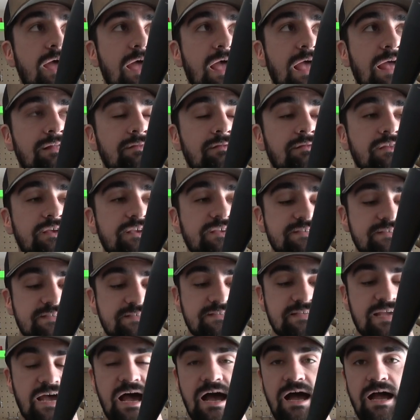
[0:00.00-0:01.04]
at
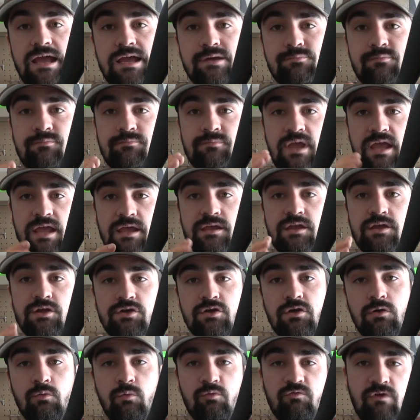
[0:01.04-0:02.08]
least time, making
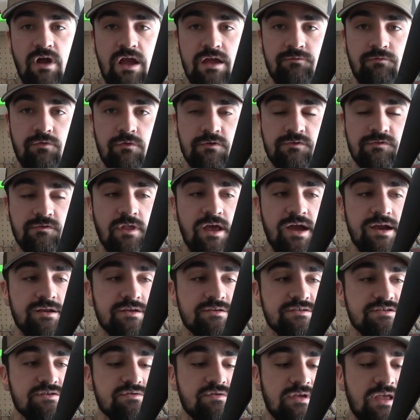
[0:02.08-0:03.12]
your rifle as light
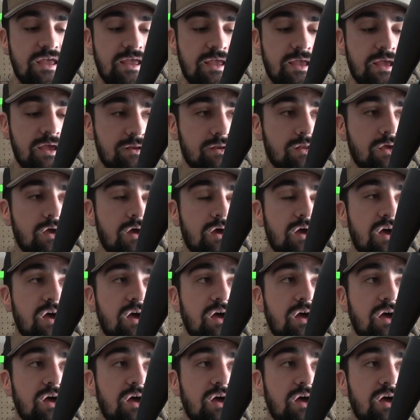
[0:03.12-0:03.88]
as you can.